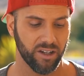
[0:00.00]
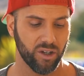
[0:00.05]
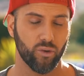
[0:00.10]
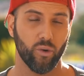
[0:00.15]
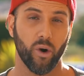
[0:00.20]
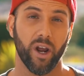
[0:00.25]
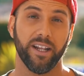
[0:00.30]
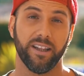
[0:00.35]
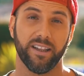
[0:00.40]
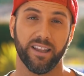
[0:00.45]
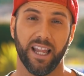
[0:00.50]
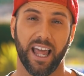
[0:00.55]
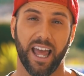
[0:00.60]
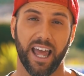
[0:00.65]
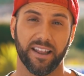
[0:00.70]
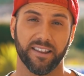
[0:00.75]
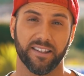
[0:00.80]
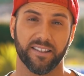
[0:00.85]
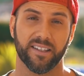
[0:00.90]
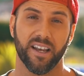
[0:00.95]
and great
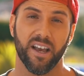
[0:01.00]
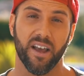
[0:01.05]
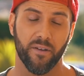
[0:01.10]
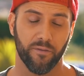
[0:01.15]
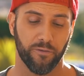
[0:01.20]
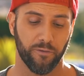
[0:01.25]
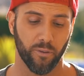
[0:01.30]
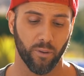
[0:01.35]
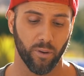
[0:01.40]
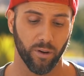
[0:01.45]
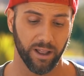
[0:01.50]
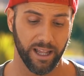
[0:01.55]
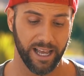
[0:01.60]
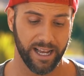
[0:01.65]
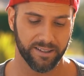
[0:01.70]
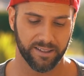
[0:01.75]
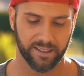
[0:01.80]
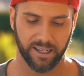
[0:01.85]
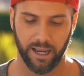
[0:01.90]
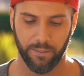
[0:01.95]
lens for
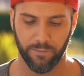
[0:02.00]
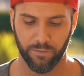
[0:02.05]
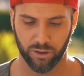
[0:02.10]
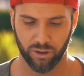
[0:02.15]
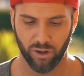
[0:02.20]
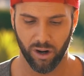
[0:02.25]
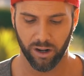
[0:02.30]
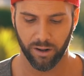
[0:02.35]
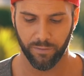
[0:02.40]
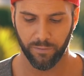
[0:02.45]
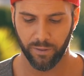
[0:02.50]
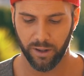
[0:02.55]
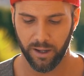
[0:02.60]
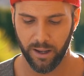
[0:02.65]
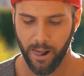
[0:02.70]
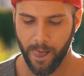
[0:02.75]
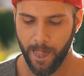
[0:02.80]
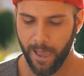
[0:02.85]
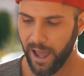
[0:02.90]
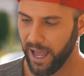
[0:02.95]
landscape
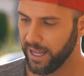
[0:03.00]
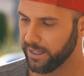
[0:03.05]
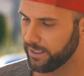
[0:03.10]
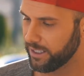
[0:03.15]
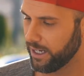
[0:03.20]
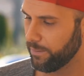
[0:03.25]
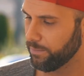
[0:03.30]
photography. And